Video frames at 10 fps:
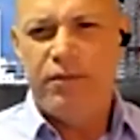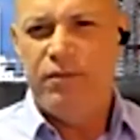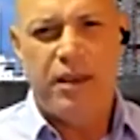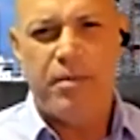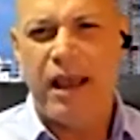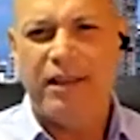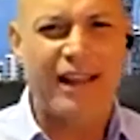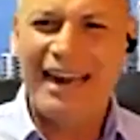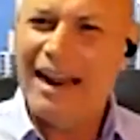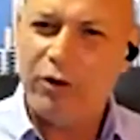INVIMA is
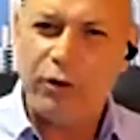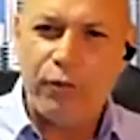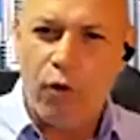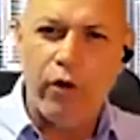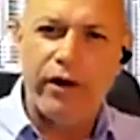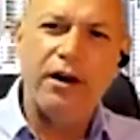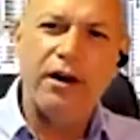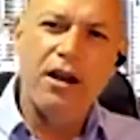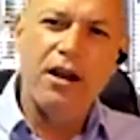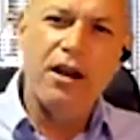a level 4
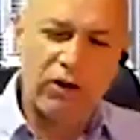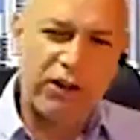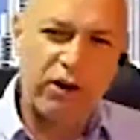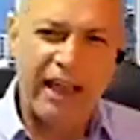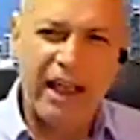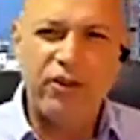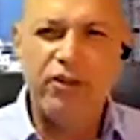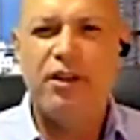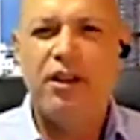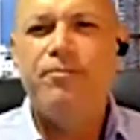regulatory
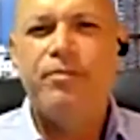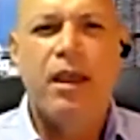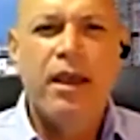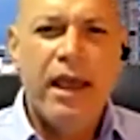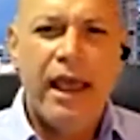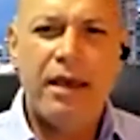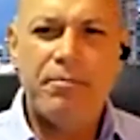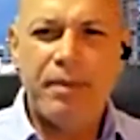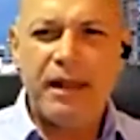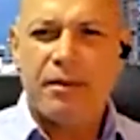agency,
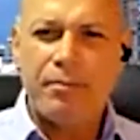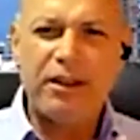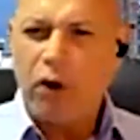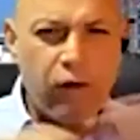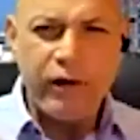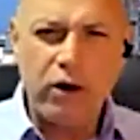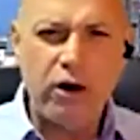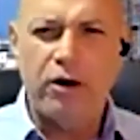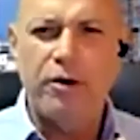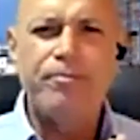but
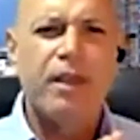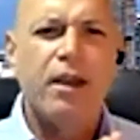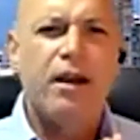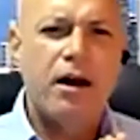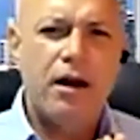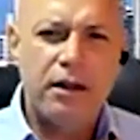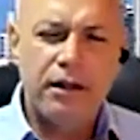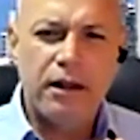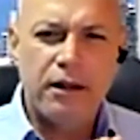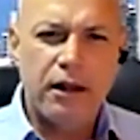overall,
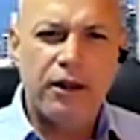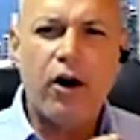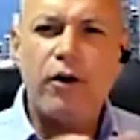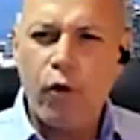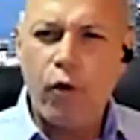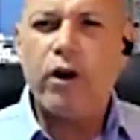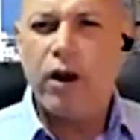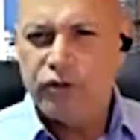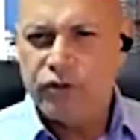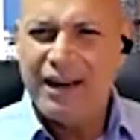there are 4
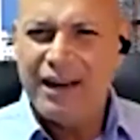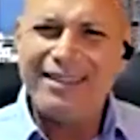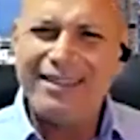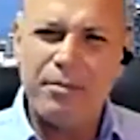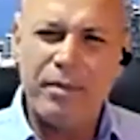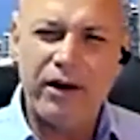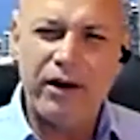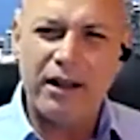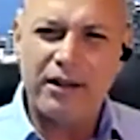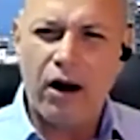countries in Latin
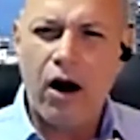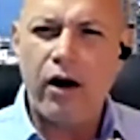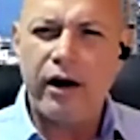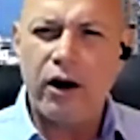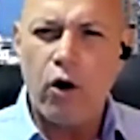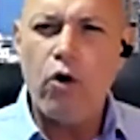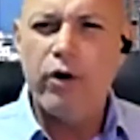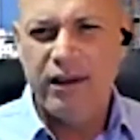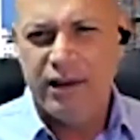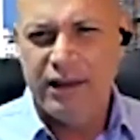America that are
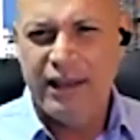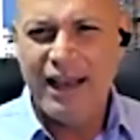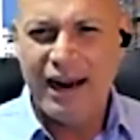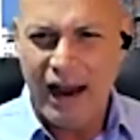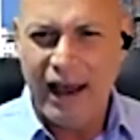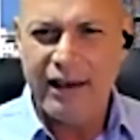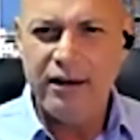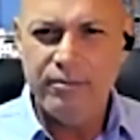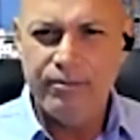OECD aligned.